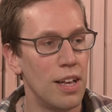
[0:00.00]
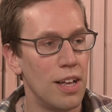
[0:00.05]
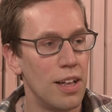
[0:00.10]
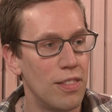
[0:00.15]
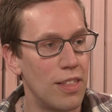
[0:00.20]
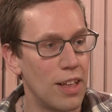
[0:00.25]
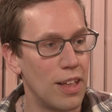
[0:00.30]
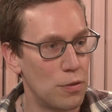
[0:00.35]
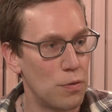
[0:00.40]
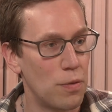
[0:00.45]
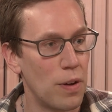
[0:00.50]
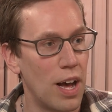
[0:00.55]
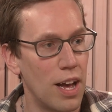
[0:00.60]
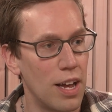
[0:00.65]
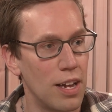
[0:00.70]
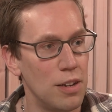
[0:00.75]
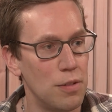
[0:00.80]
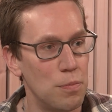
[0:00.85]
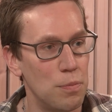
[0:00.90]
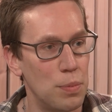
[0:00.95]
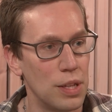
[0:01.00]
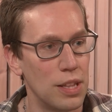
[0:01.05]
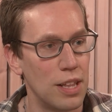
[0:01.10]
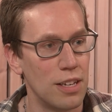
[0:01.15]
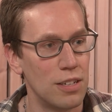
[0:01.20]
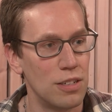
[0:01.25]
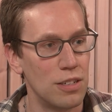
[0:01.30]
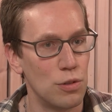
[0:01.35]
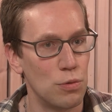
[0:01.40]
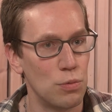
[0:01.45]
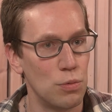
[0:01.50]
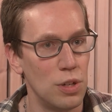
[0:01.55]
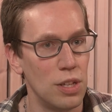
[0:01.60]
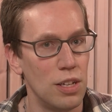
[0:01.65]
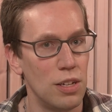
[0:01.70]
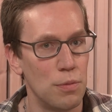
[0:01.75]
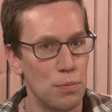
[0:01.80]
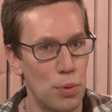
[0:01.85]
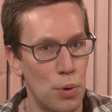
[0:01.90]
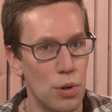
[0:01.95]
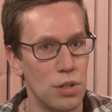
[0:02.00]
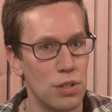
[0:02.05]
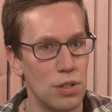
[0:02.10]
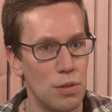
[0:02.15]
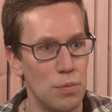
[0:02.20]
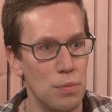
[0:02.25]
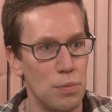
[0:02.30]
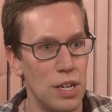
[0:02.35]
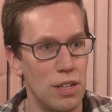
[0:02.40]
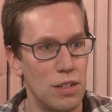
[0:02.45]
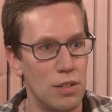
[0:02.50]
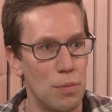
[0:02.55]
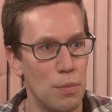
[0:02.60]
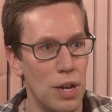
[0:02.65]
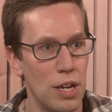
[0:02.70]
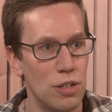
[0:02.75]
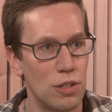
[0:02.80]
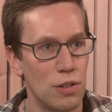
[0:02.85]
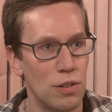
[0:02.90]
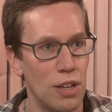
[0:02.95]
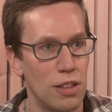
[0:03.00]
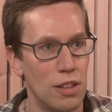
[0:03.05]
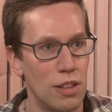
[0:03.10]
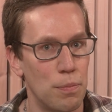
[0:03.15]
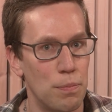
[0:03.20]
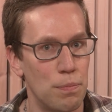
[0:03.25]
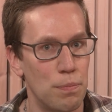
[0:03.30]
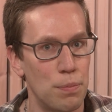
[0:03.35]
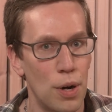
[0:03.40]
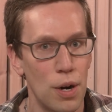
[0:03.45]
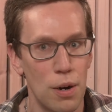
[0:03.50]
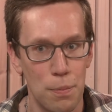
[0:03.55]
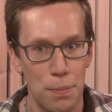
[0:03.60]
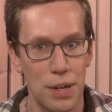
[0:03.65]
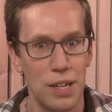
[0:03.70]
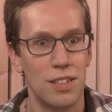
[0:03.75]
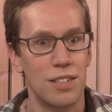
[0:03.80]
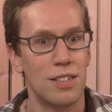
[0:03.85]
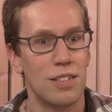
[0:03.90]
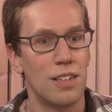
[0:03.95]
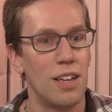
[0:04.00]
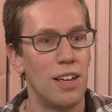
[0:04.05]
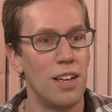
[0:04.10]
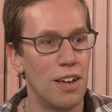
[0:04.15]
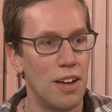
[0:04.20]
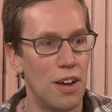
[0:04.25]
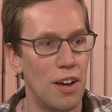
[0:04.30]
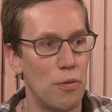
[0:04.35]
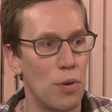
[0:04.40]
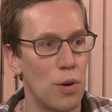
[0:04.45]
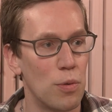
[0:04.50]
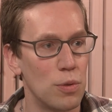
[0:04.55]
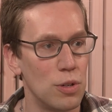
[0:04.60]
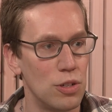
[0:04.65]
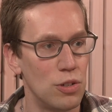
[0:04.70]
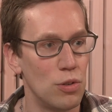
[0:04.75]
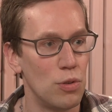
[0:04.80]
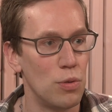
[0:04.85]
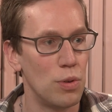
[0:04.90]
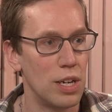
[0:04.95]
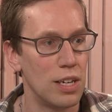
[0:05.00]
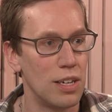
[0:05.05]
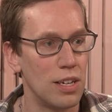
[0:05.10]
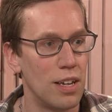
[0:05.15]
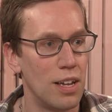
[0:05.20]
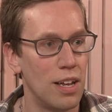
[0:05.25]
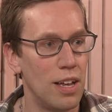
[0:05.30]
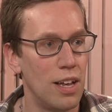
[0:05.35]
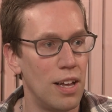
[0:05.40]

that's fine. But that's just really important to me to make sure that the purpose of what we're doing